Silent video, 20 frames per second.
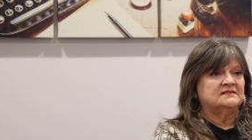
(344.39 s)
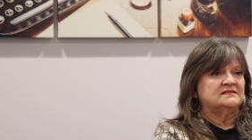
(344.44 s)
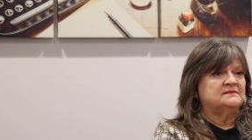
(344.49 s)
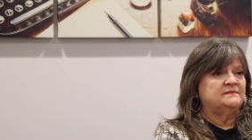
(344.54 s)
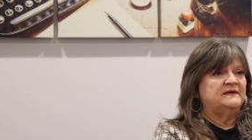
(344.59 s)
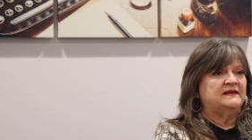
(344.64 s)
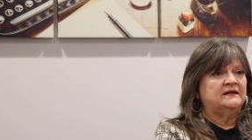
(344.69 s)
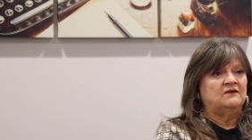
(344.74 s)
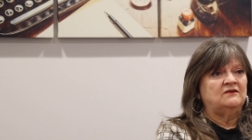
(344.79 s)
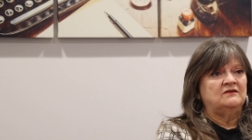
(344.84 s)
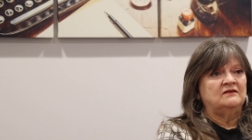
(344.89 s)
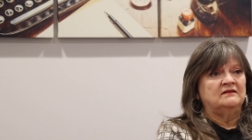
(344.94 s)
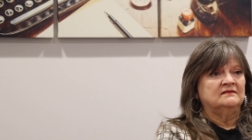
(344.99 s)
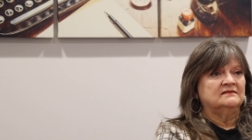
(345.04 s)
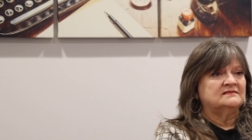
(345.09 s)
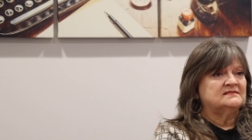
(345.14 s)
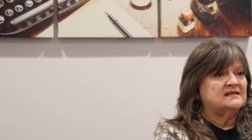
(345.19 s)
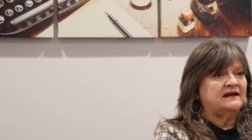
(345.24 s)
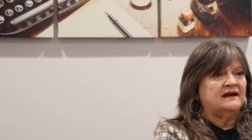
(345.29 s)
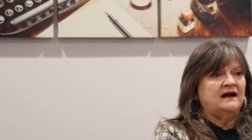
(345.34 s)
It's been
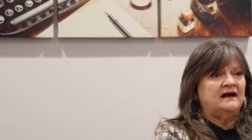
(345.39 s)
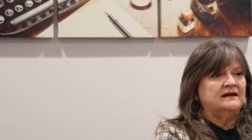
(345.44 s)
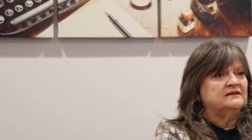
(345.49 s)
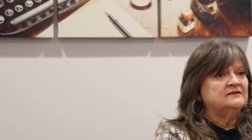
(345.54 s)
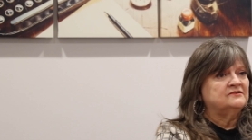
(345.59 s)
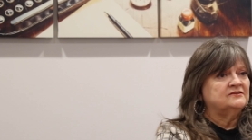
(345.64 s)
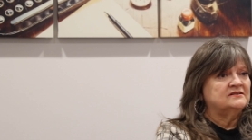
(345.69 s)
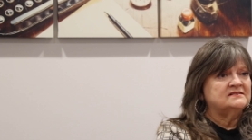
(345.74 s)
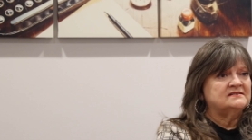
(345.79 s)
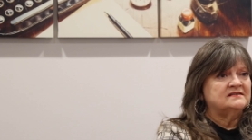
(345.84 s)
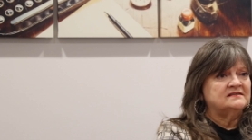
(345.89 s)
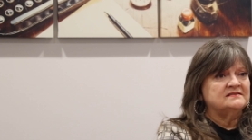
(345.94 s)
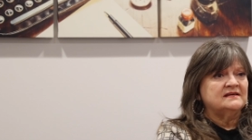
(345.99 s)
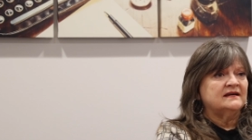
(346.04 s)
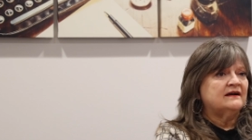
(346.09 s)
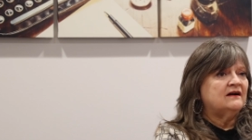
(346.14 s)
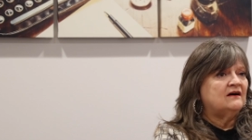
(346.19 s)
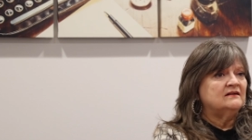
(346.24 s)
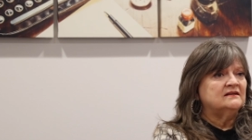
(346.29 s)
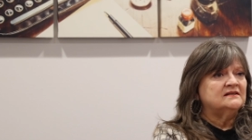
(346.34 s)
all psychiatrists and
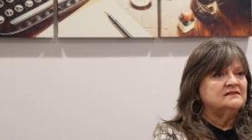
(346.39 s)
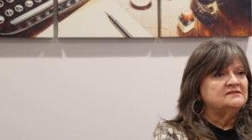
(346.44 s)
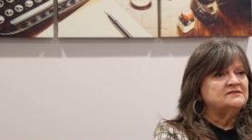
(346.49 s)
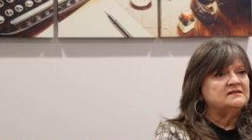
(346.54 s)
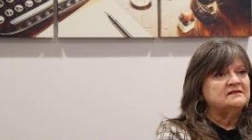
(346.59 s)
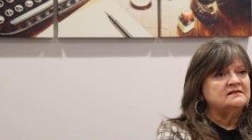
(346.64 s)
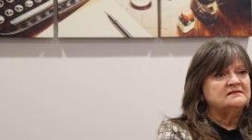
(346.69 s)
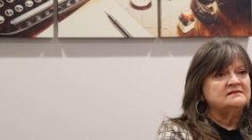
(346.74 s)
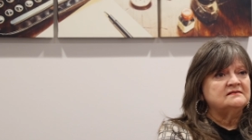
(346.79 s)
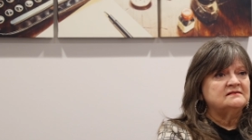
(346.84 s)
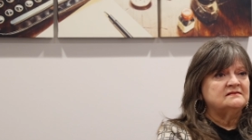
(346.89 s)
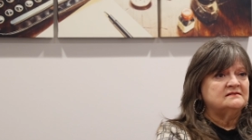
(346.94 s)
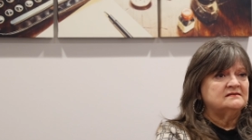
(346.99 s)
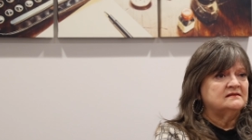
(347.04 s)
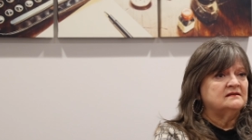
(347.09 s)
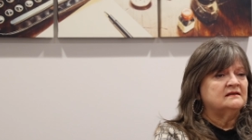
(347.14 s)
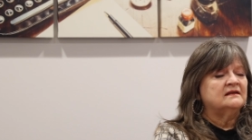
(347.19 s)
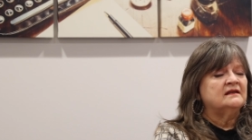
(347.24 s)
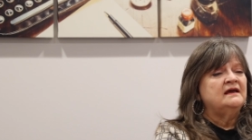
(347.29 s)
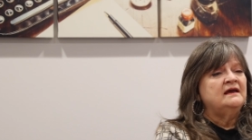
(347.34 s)
psychologists
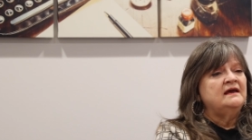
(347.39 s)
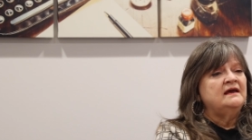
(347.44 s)
and